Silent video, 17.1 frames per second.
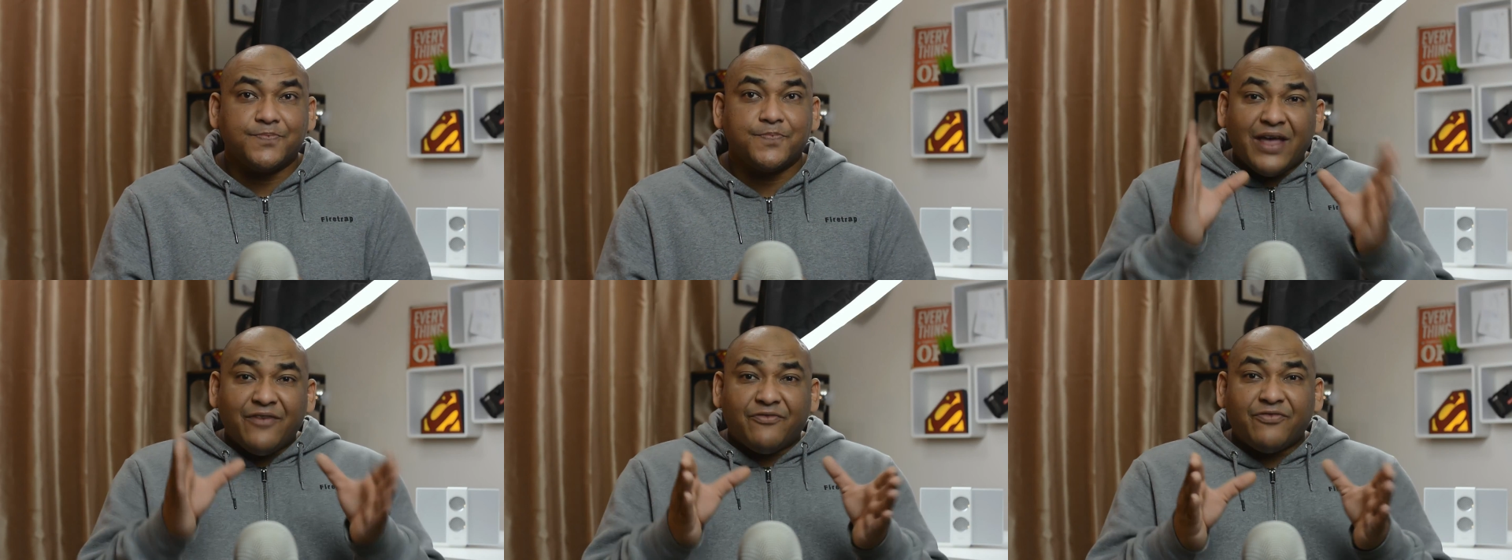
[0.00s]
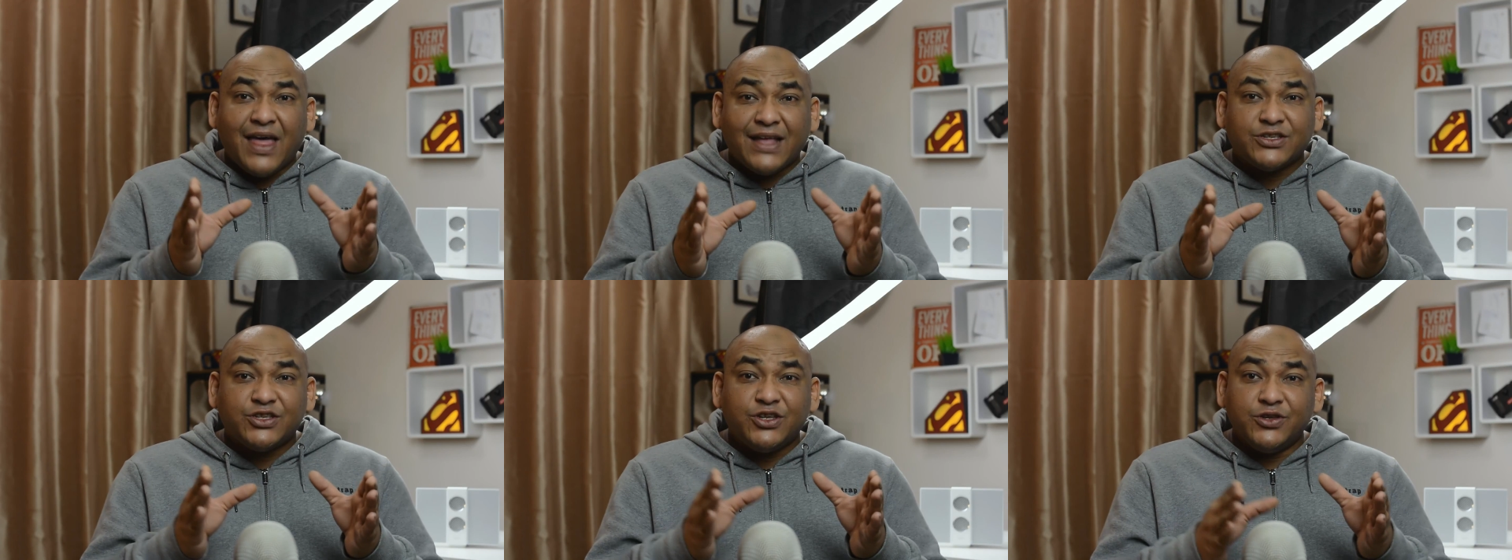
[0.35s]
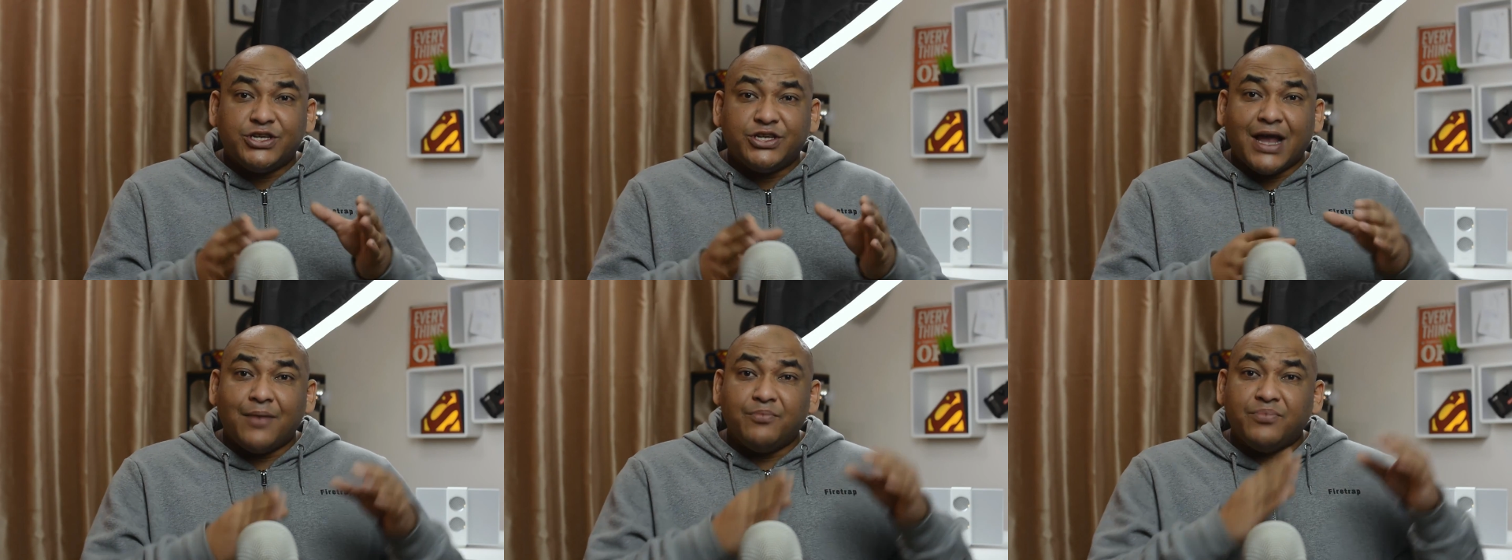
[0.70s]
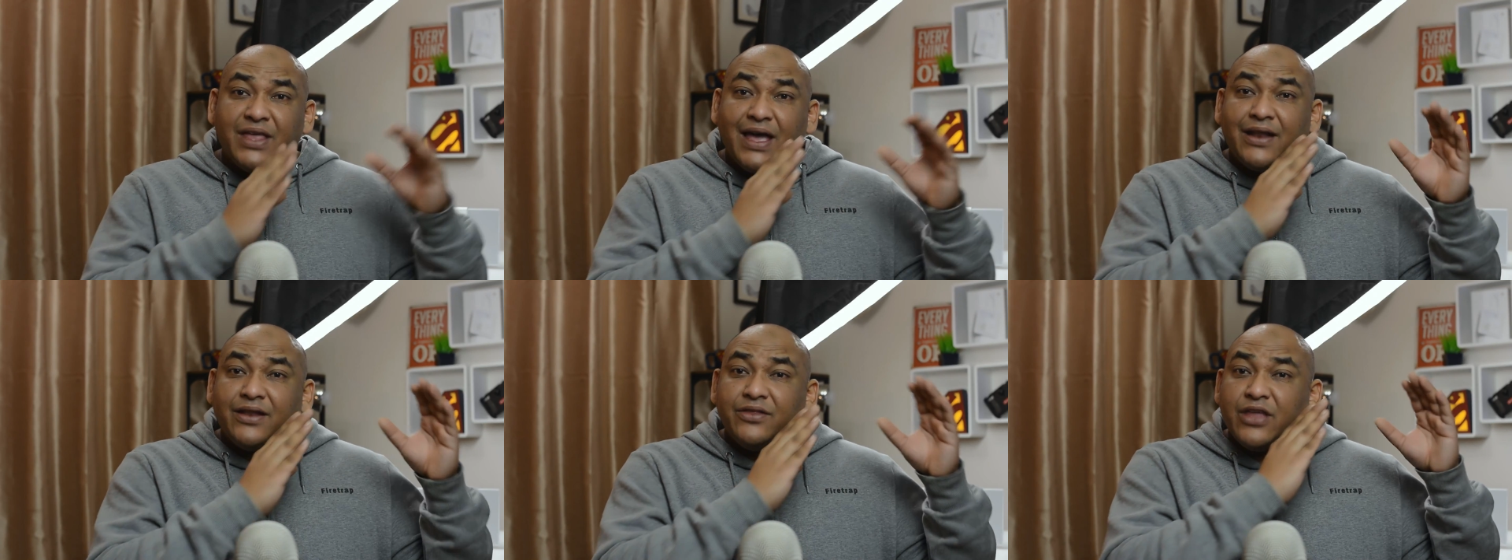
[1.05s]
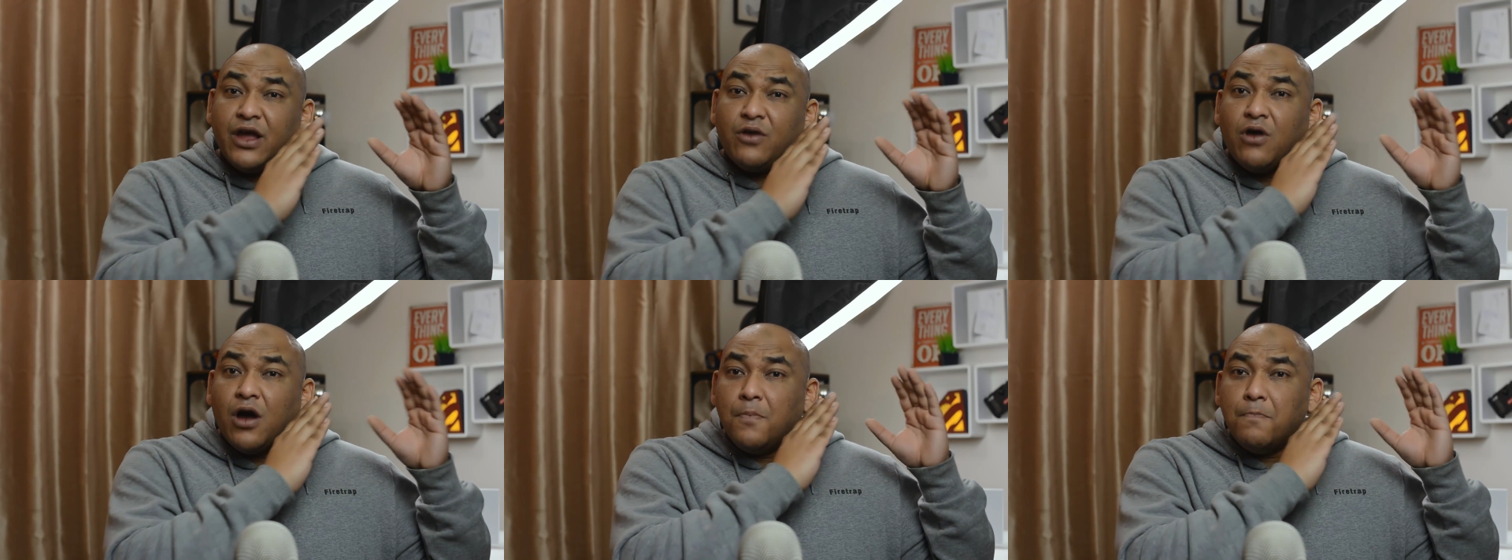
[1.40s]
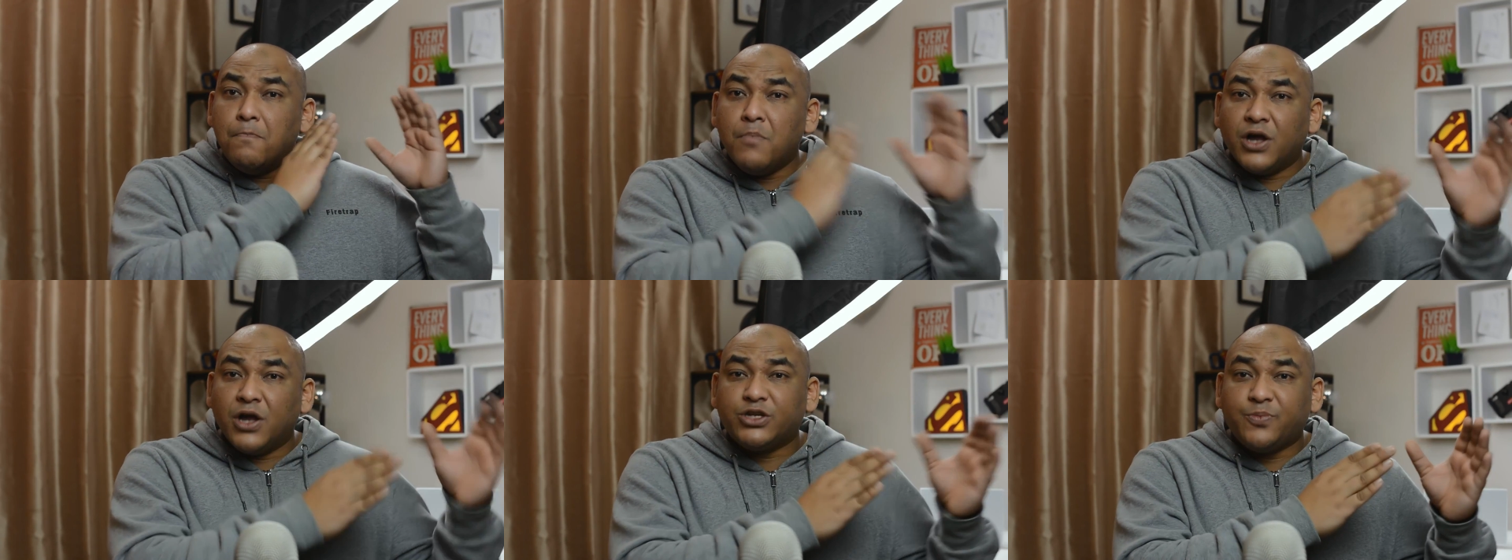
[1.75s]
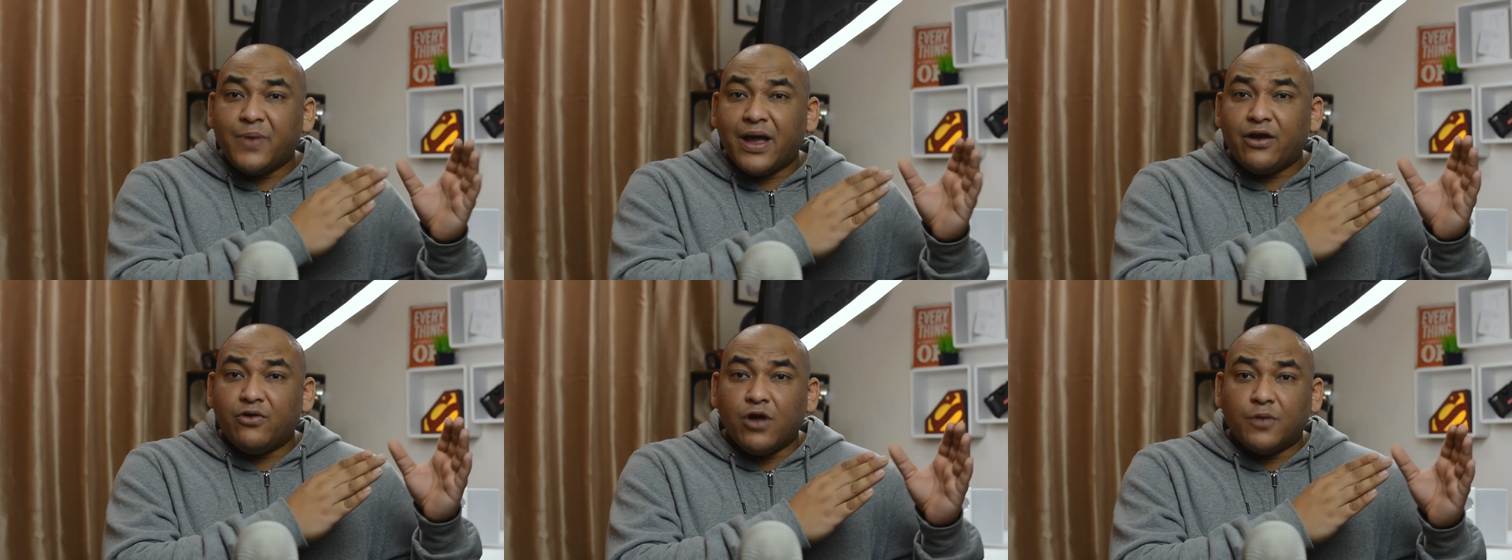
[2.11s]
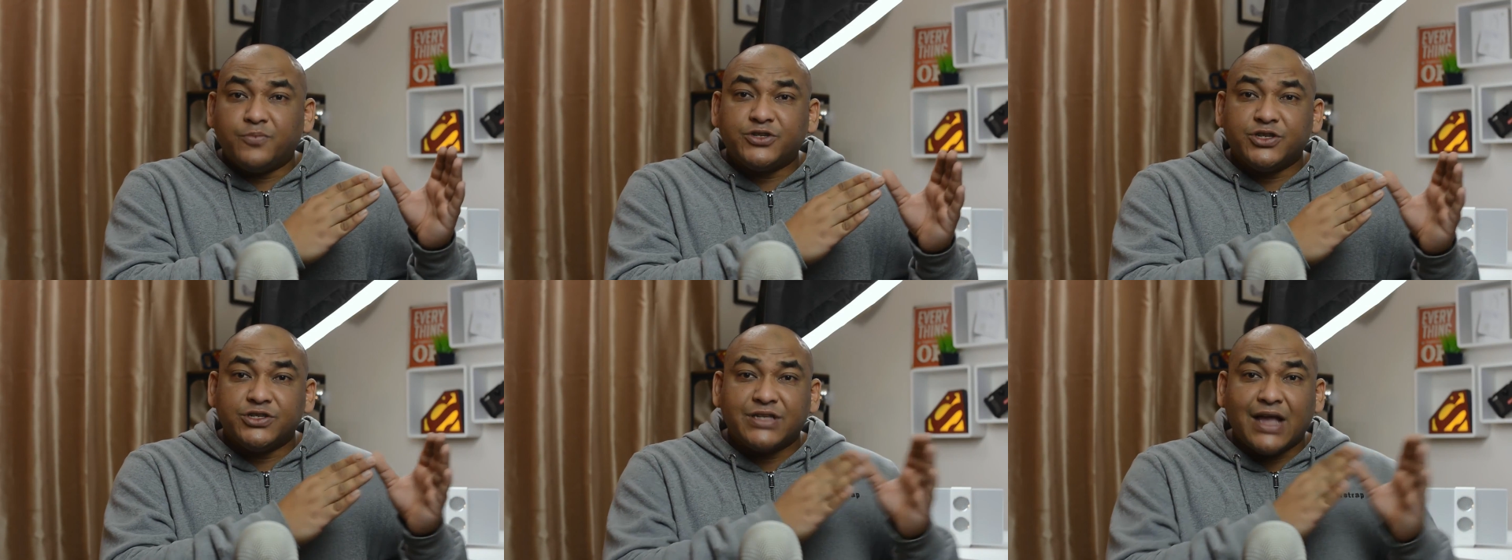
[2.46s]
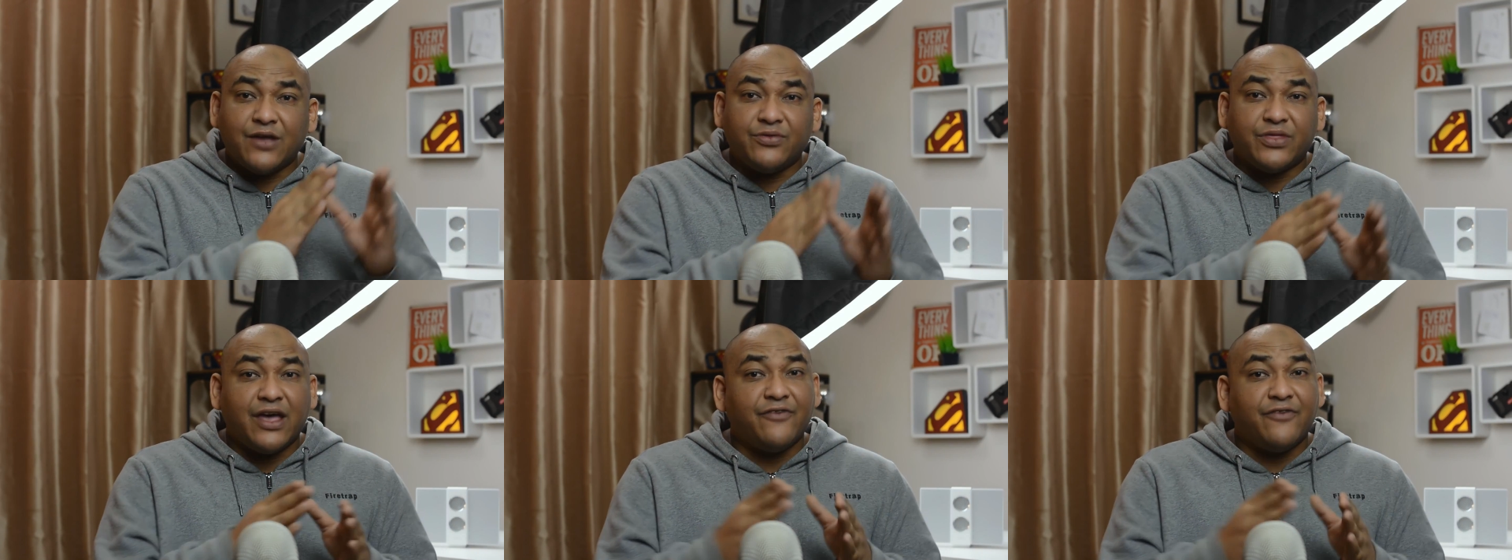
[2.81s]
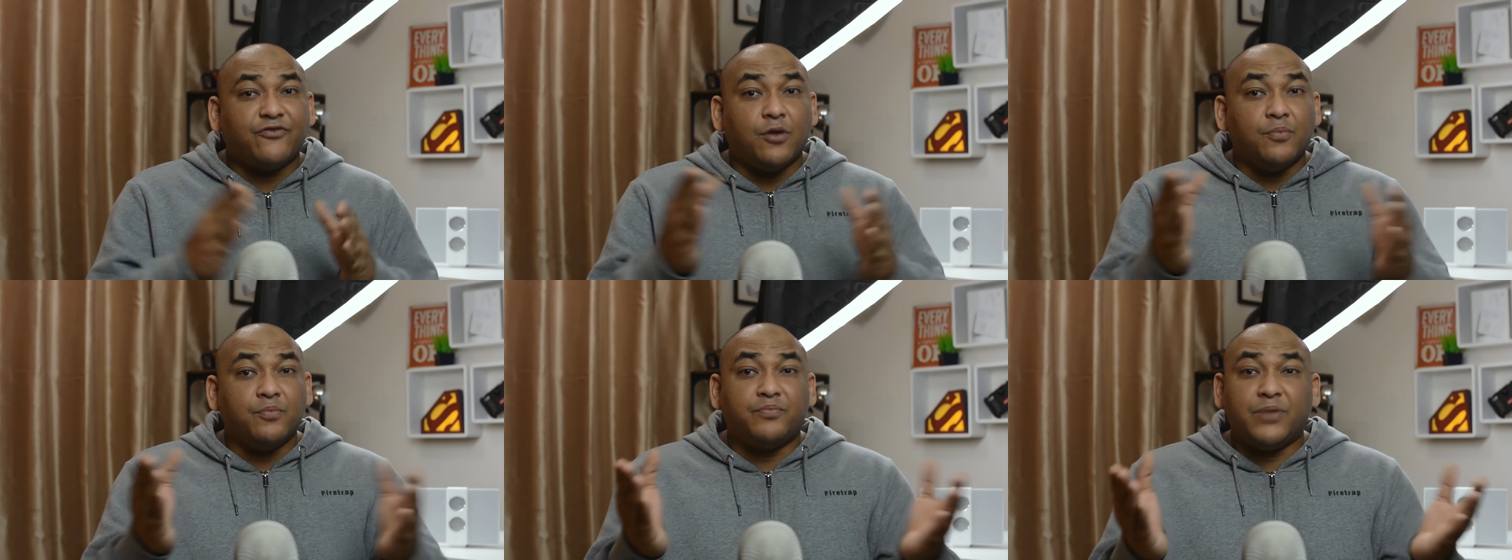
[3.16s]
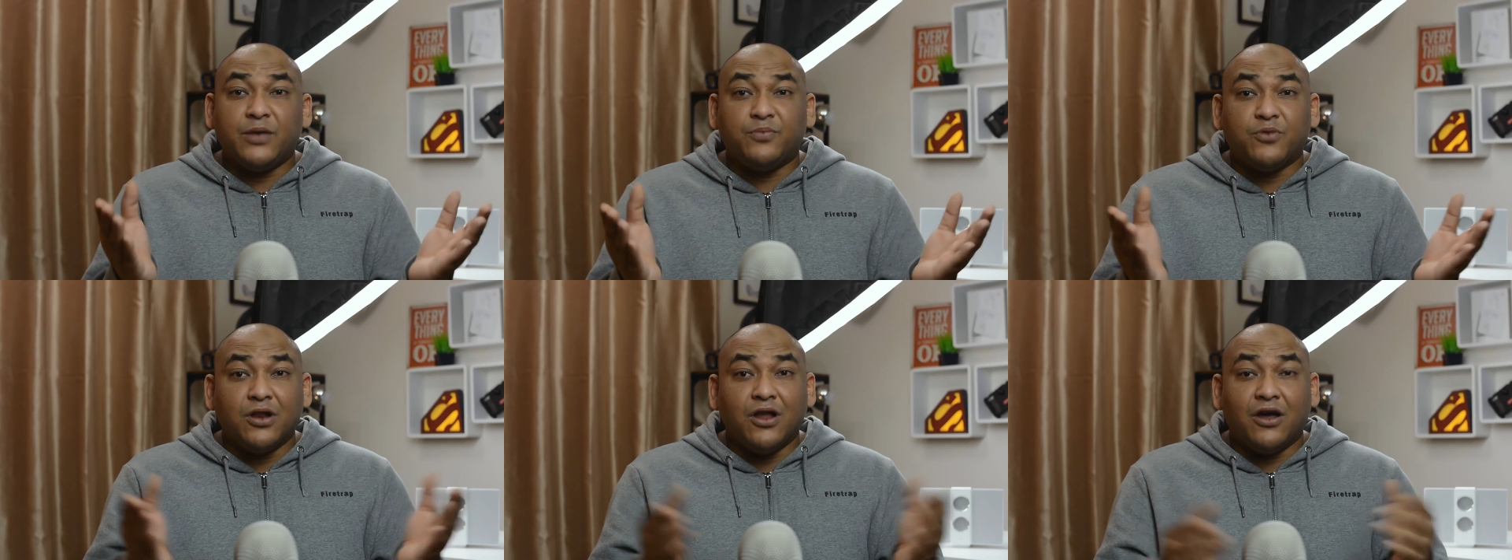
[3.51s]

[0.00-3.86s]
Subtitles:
If that's your jam, then there are much better options out there from people